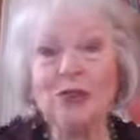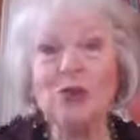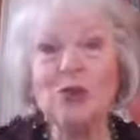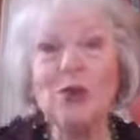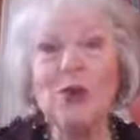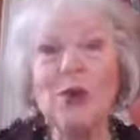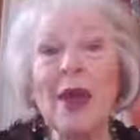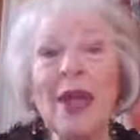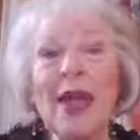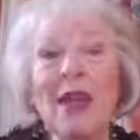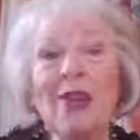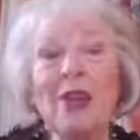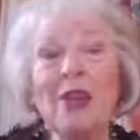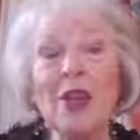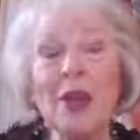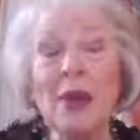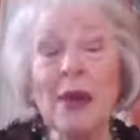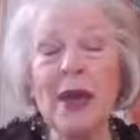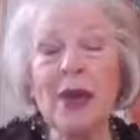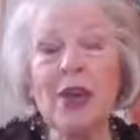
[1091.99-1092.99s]
drains
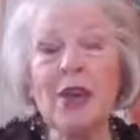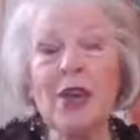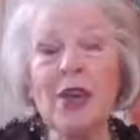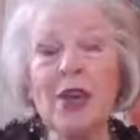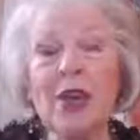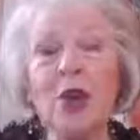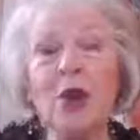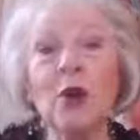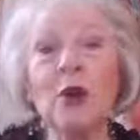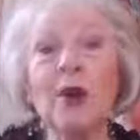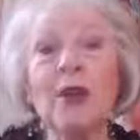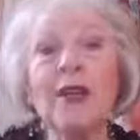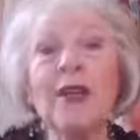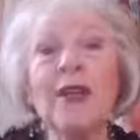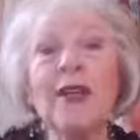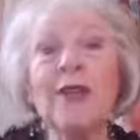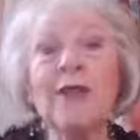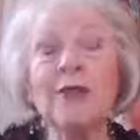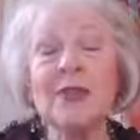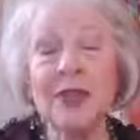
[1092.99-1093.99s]
our energy or
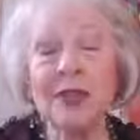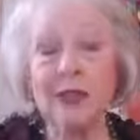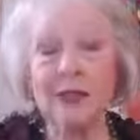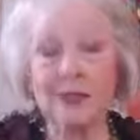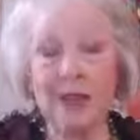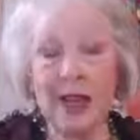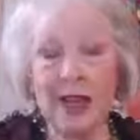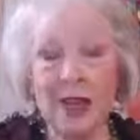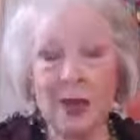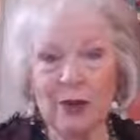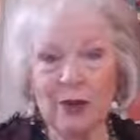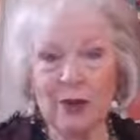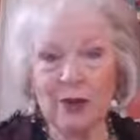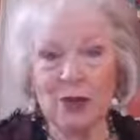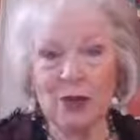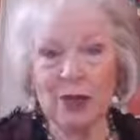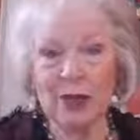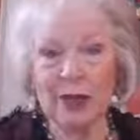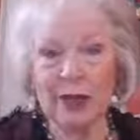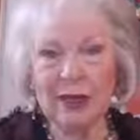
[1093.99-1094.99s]
gives us
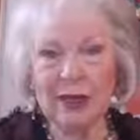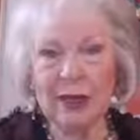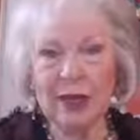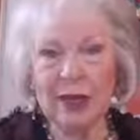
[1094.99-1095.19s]
energy.